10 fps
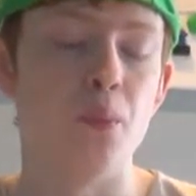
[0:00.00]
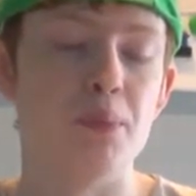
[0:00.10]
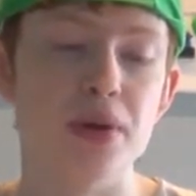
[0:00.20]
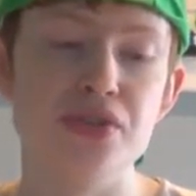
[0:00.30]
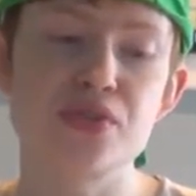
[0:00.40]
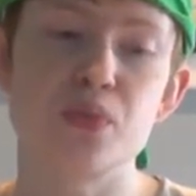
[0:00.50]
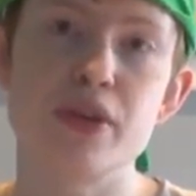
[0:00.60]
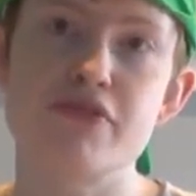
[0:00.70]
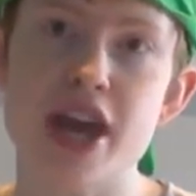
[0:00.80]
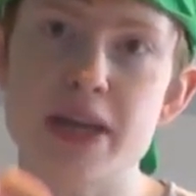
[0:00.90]
but
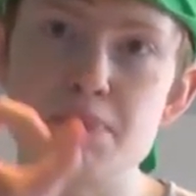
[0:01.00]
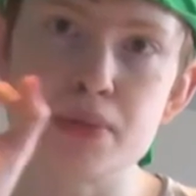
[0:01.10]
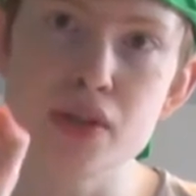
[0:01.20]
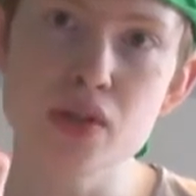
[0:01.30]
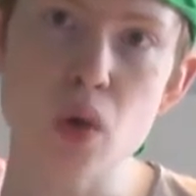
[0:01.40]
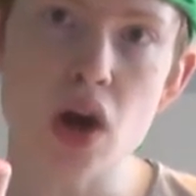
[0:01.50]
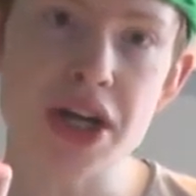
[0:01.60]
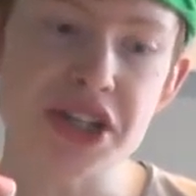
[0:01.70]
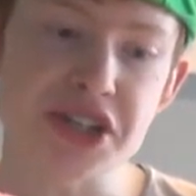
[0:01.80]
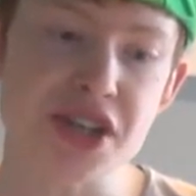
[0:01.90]
with a blue eye
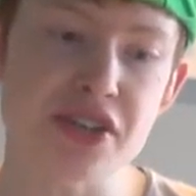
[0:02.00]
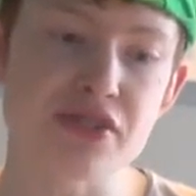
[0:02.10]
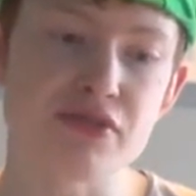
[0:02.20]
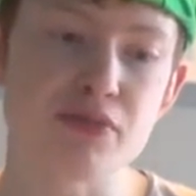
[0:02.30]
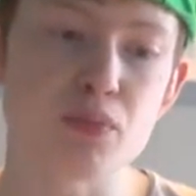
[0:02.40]
in the centre,